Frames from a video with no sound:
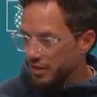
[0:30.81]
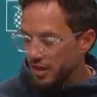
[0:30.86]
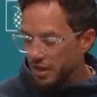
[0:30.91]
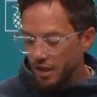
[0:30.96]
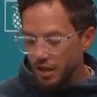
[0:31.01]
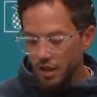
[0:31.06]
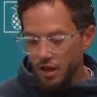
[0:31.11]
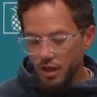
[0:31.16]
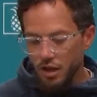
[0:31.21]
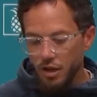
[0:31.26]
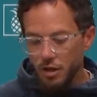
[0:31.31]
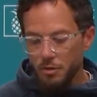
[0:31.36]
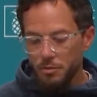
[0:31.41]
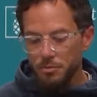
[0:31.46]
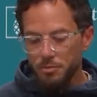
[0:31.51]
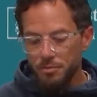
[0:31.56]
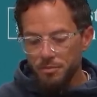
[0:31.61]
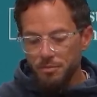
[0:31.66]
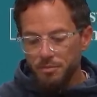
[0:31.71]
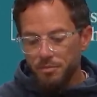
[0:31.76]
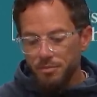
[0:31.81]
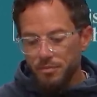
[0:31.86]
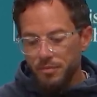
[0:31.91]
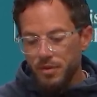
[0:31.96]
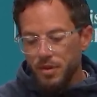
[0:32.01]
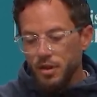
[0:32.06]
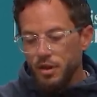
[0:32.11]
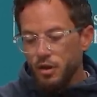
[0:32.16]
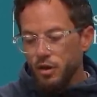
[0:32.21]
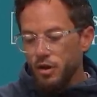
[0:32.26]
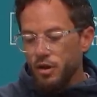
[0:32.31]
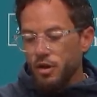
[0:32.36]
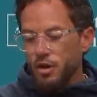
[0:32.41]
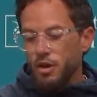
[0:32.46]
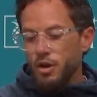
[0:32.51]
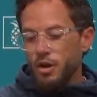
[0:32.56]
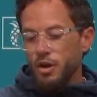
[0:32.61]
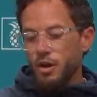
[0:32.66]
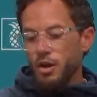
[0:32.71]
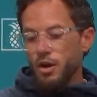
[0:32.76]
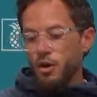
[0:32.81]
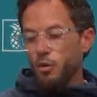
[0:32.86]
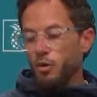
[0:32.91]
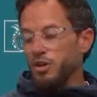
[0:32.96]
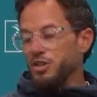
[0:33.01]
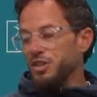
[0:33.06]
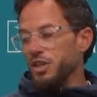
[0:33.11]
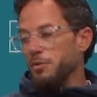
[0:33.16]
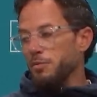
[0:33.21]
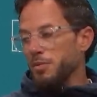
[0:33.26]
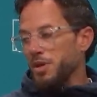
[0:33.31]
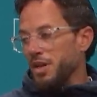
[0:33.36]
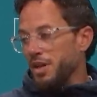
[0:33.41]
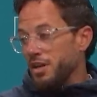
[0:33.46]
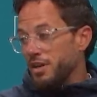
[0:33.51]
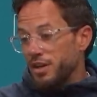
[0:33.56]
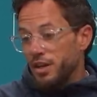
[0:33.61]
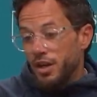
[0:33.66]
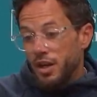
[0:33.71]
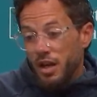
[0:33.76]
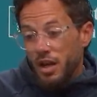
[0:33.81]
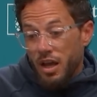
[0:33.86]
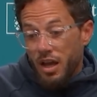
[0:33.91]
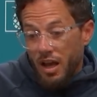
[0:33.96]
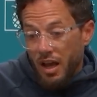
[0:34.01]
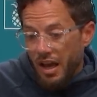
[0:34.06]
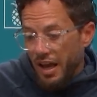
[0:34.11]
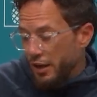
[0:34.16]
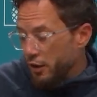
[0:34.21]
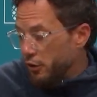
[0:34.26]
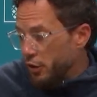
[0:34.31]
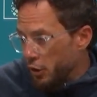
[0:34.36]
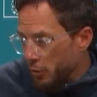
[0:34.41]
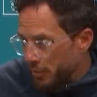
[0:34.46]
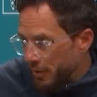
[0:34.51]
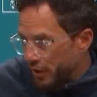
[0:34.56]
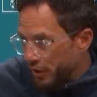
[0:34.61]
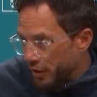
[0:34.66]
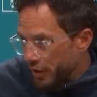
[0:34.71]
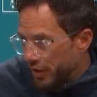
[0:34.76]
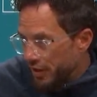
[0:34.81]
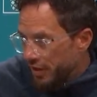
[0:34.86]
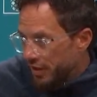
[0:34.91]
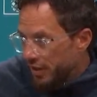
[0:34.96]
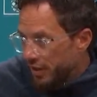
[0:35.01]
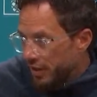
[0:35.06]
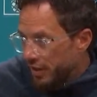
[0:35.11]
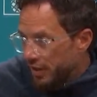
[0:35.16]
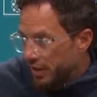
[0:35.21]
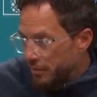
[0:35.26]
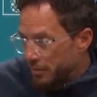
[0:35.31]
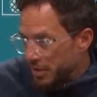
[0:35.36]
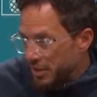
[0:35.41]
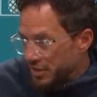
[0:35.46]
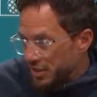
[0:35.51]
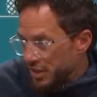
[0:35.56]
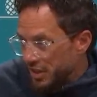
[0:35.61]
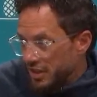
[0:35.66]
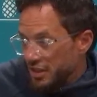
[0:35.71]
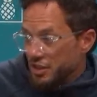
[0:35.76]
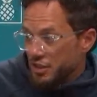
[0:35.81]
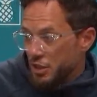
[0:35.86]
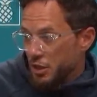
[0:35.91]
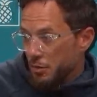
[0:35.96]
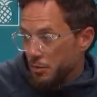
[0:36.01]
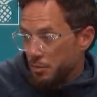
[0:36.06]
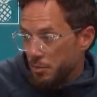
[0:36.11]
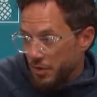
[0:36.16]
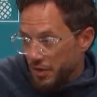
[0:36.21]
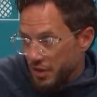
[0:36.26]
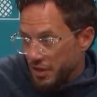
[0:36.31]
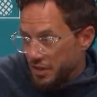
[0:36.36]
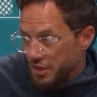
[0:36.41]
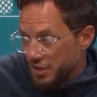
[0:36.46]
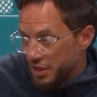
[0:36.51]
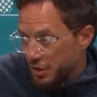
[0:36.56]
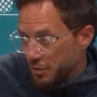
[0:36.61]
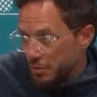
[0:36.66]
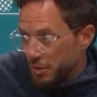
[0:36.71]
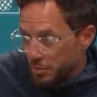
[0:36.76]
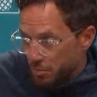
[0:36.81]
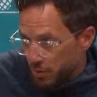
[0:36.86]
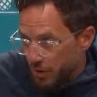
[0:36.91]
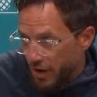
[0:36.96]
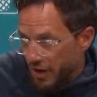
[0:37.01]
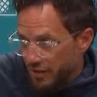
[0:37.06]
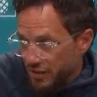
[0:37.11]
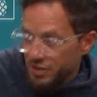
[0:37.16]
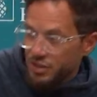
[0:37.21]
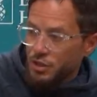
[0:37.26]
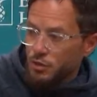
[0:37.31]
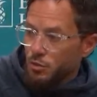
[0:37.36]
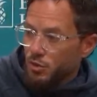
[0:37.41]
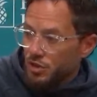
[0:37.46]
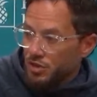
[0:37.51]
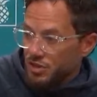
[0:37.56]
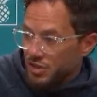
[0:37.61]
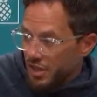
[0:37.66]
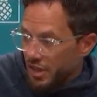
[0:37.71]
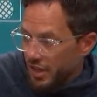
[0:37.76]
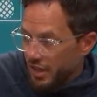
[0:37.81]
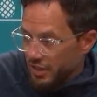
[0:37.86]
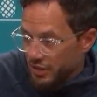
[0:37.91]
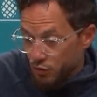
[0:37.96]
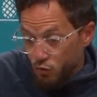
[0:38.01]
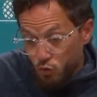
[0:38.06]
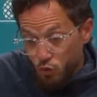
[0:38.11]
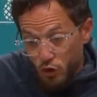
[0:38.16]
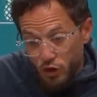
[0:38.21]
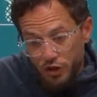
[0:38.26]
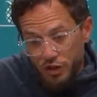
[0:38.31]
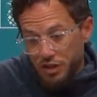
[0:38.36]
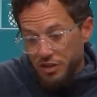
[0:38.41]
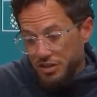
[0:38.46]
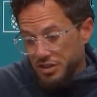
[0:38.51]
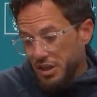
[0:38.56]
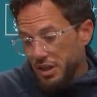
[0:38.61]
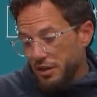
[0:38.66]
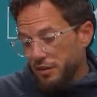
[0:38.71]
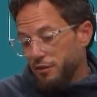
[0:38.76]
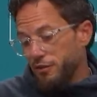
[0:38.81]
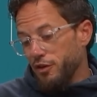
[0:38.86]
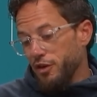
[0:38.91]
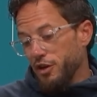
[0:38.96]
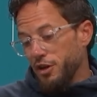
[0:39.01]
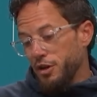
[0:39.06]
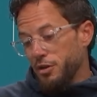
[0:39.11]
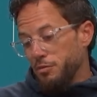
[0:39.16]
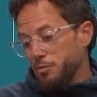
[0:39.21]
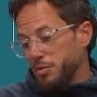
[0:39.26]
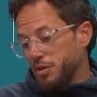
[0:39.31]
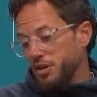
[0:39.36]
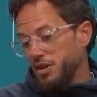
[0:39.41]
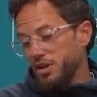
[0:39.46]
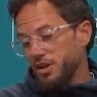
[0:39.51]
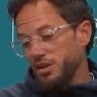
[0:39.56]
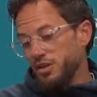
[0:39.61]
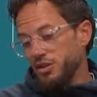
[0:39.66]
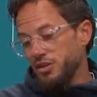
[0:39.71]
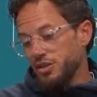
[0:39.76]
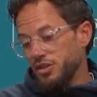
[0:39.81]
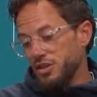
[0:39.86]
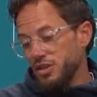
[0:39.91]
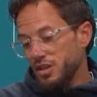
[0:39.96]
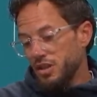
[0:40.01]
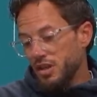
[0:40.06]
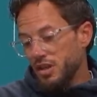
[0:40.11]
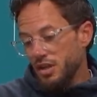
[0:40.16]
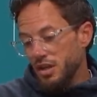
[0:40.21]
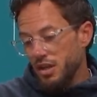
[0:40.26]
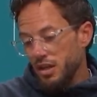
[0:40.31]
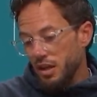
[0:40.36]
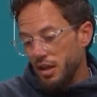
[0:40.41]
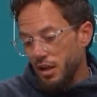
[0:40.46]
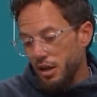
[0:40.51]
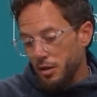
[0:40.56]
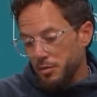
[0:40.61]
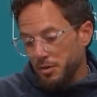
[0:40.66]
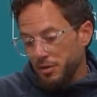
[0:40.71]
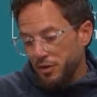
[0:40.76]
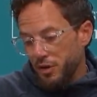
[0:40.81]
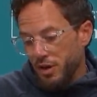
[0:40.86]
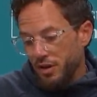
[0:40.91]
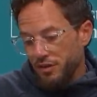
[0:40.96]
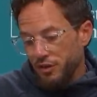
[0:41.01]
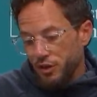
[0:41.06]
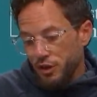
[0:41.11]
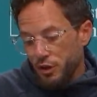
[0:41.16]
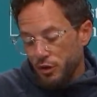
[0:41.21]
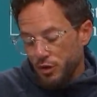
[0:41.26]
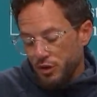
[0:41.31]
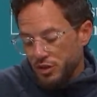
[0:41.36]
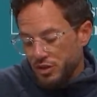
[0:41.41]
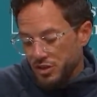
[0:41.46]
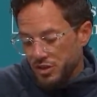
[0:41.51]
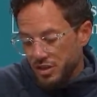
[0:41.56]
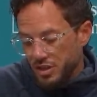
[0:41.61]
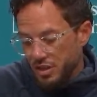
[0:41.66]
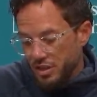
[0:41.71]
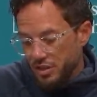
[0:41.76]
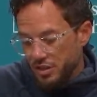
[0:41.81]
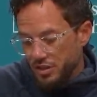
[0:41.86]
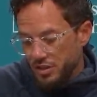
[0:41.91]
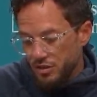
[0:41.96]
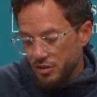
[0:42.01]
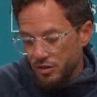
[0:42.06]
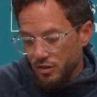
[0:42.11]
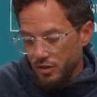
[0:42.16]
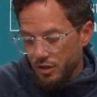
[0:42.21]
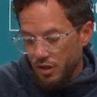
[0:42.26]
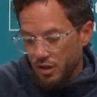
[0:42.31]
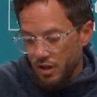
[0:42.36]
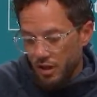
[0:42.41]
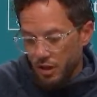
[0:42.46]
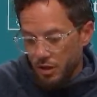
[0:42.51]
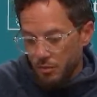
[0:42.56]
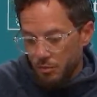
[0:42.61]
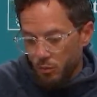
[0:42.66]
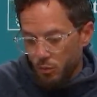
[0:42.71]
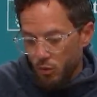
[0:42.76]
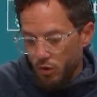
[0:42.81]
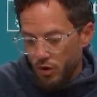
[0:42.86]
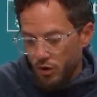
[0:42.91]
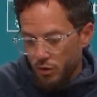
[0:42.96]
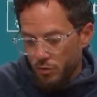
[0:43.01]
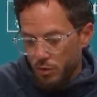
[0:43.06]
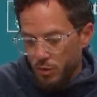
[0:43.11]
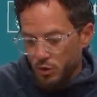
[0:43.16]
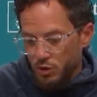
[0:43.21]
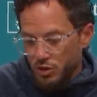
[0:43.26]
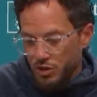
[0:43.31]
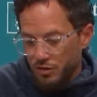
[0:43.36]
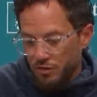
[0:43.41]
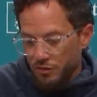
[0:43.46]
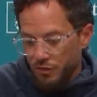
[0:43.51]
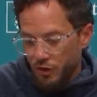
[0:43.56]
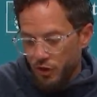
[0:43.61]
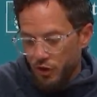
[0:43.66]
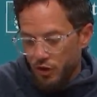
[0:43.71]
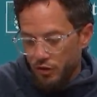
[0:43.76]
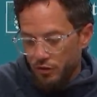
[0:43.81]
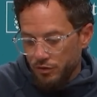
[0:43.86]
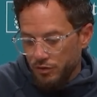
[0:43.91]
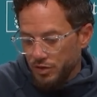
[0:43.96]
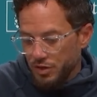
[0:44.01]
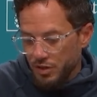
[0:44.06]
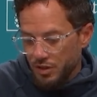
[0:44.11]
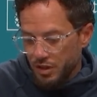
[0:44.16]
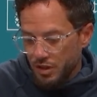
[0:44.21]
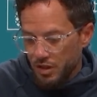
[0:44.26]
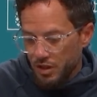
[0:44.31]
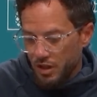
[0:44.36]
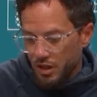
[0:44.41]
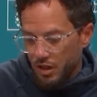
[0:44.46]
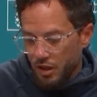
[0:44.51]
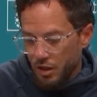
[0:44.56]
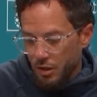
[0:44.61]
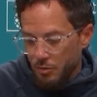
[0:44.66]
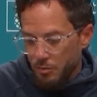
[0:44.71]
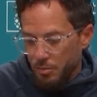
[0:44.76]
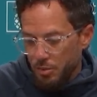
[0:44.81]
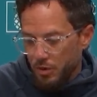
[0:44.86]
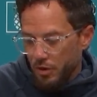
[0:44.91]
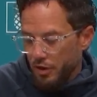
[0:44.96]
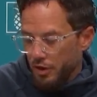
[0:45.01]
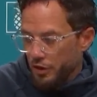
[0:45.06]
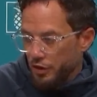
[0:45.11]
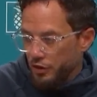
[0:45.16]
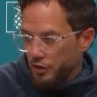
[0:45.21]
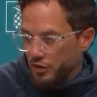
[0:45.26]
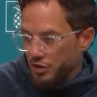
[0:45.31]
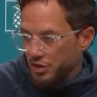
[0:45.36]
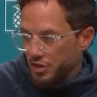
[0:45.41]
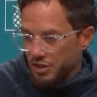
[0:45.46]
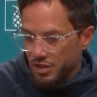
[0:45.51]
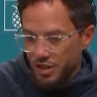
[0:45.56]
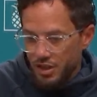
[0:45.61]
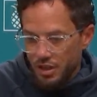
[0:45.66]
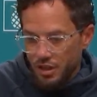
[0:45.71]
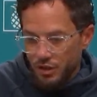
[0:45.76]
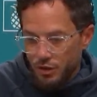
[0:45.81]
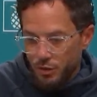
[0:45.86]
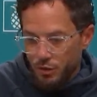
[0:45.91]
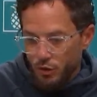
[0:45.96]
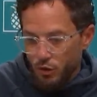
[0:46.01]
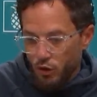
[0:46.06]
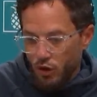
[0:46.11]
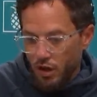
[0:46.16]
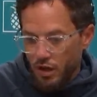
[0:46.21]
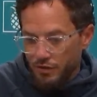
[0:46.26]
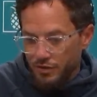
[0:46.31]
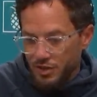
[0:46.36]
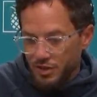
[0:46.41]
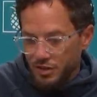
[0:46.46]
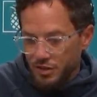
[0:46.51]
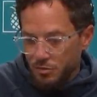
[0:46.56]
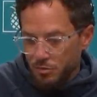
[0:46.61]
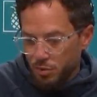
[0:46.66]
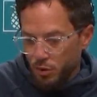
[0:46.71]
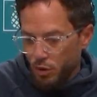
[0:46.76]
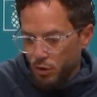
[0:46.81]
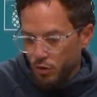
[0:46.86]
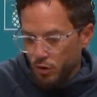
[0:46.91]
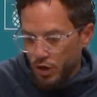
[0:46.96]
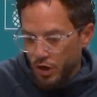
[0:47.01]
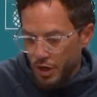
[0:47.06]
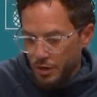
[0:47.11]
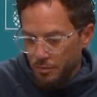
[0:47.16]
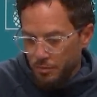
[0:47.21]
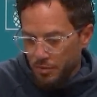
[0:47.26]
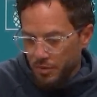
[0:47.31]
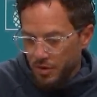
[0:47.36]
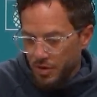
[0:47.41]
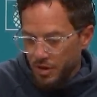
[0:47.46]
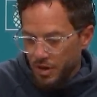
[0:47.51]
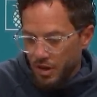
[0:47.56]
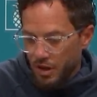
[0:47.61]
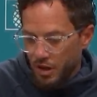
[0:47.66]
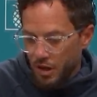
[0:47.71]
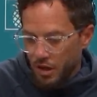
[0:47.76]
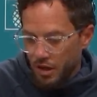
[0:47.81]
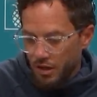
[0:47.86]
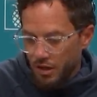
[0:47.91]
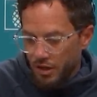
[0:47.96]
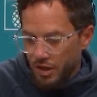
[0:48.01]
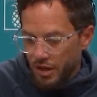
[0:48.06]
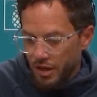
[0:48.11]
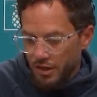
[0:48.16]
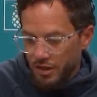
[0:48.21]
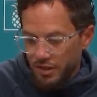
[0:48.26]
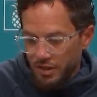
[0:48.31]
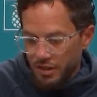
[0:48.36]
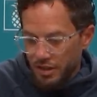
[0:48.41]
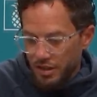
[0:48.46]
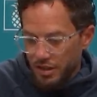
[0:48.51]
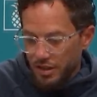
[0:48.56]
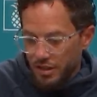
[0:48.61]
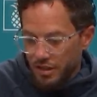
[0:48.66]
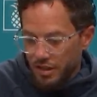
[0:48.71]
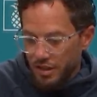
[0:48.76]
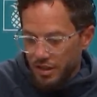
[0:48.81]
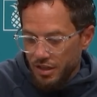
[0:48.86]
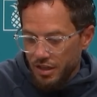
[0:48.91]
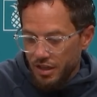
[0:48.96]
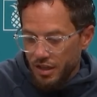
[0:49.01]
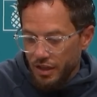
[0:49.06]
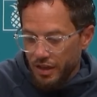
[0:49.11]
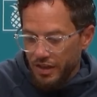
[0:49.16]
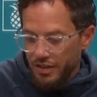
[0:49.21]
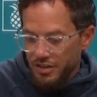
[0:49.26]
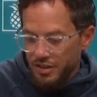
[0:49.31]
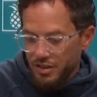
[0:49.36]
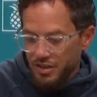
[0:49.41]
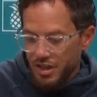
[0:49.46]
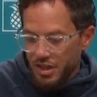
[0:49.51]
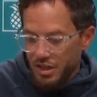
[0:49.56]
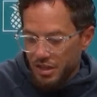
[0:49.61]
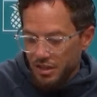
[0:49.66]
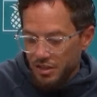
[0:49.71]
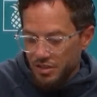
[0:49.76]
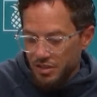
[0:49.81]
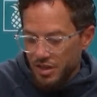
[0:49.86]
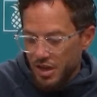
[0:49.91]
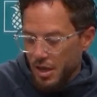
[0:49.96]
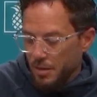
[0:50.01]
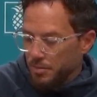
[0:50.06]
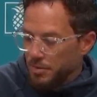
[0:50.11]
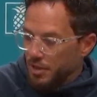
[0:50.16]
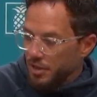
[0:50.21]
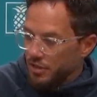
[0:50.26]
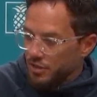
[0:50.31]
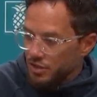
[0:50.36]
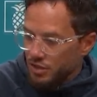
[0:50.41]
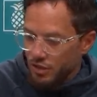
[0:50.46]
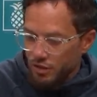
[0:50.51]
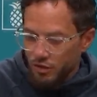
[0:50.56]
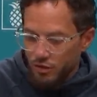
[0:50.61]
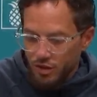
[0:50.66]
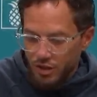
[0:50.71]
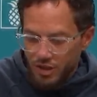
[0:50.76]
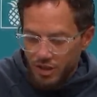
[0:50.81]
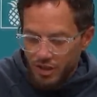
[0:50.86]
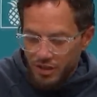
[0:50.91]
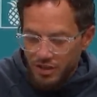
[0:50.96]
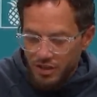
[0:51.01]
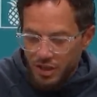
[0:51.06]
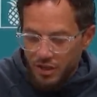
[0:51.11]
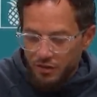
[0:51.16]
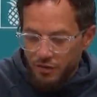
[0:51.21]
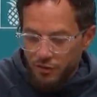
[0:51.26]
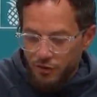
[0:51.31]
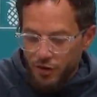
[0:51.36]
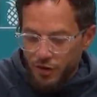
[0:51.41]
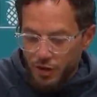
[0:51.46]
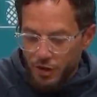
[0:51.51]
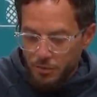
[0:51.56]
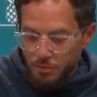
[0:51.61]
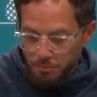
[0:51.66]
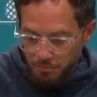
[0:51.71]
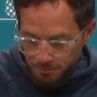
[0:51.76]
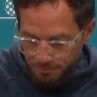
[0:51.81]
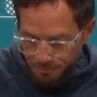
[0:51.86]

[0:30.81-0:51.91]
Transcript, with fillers: Um, what does that mean? I don't know, Barry. It means that he's gonna he's gonna be practicing with his guys. Really excited for him because um, if you haven't noticed, he's um, one of the most involved um, players through the offseason program, uh, and he he hasn't taken a snap yet. So excited for him.